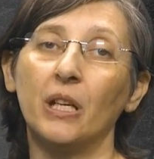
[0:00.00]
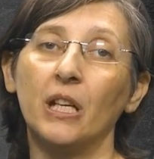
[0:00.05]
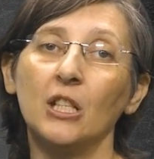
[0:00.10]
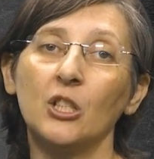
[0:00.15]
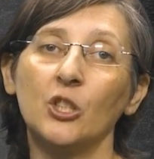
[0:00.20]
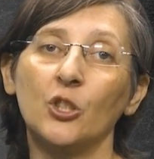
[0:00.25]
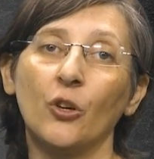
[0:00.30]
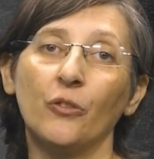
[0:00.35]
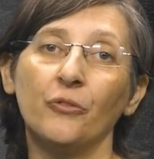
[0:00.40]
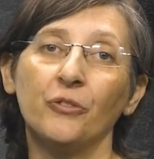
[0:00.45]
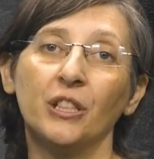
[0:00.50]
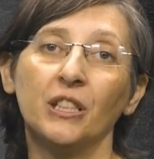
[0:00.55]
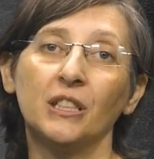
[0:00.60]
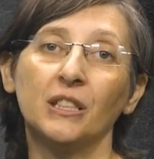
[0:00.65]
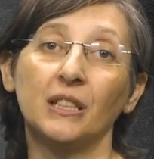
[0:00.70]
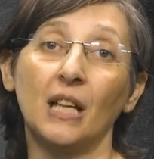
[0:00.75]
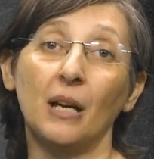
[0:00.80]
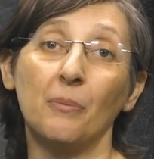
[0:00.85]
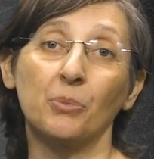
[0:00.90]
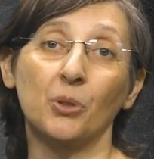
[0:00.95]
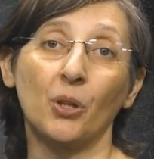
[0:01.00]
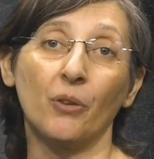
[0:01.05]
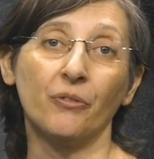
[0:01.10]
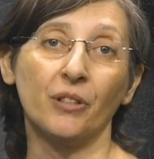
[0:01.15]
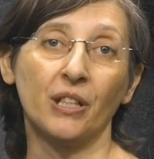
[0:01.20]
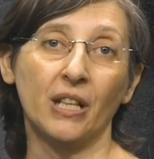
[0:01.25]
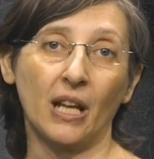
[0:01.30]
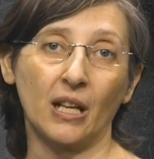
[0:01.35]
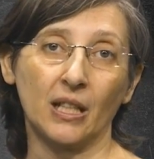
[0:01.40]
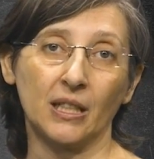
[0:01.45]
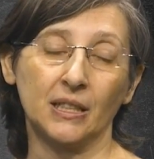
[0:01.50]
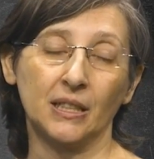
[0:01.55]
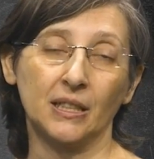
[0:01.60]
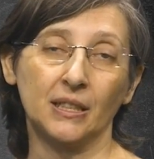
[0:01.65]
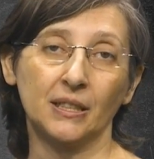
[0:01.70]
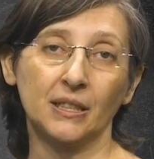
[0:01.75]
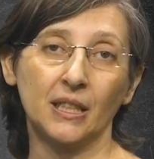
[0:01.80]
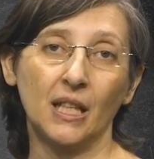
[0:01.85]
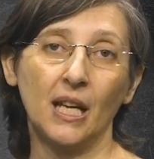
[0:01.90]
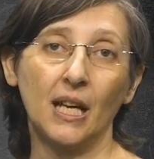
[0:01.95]
each of these types of
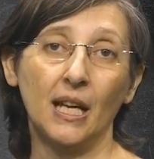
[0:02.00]
analysis